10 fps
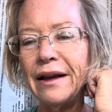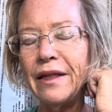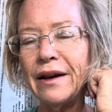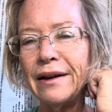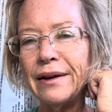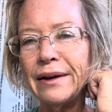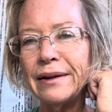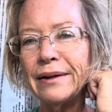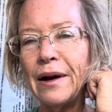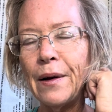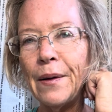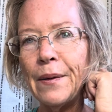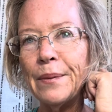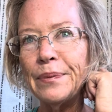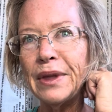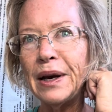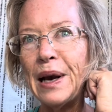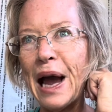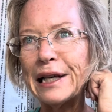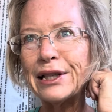The
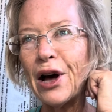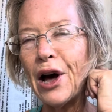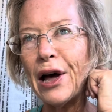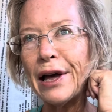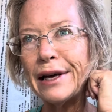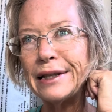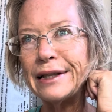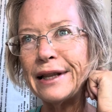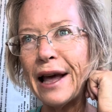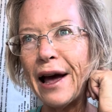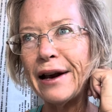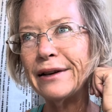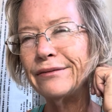neck size that,